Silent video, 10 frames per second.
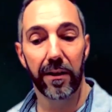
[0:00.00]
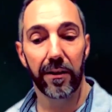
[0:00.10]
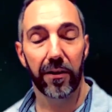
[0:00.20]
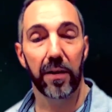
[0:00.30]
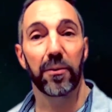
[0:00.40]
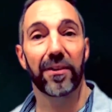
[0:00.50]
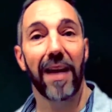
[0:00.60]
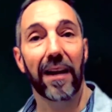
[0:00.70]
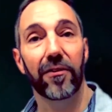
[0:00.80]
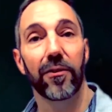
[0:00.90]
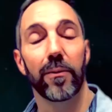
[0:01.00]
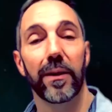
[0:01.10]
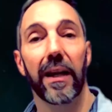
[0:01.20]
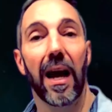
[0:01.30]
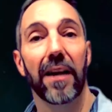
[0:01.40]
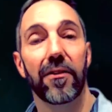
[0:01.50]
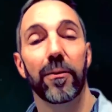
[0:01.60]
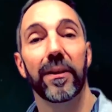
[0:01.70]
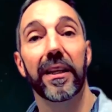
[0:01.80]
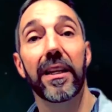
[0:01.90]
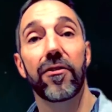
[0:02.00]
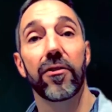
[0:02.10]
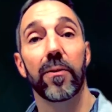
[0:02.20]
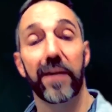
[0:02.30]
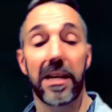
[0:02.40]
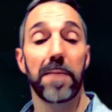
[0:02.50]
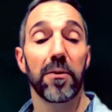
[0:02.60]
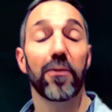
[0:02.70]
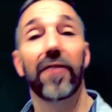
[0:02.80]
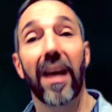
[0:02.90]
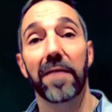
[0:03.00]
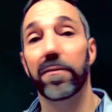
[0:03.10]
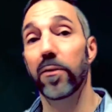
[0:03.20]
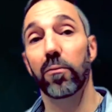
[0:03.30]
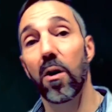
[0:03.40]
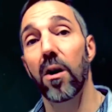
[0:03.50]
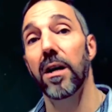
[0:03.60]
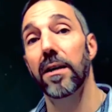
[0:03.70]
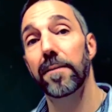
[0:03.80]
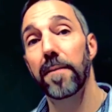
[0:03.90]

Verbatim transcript: is going to protect you and guide you and lead you and keep you safe, you're wrong.